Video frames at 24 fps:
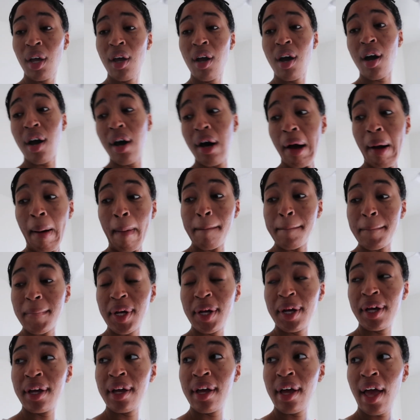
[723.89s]

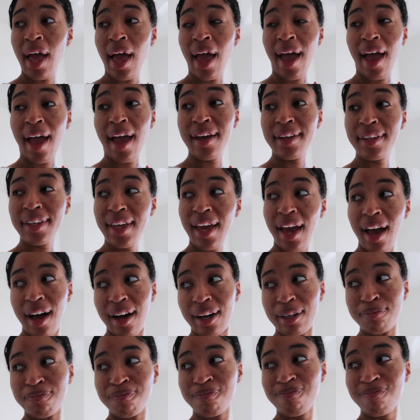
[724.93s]
And
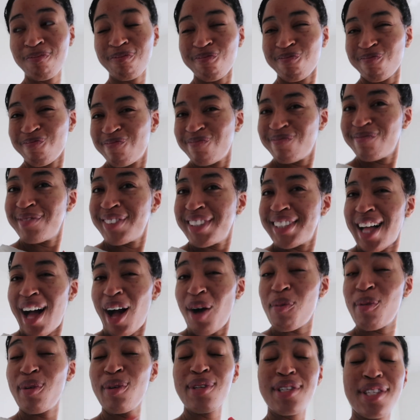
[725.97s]
yeah,
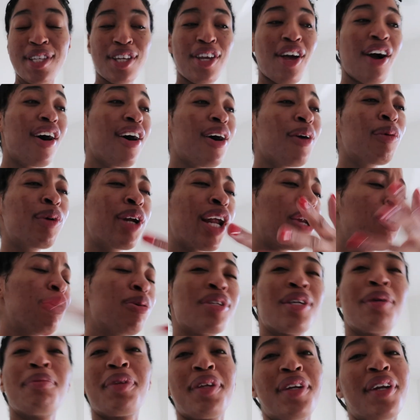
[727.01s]
I will see y'all when I do
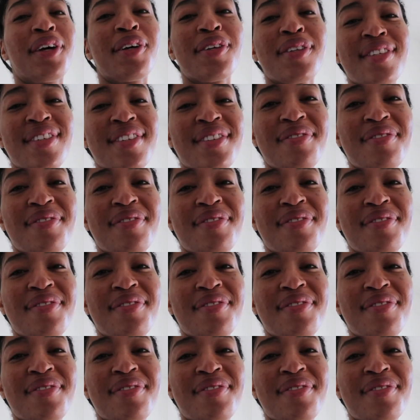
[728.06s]
something else.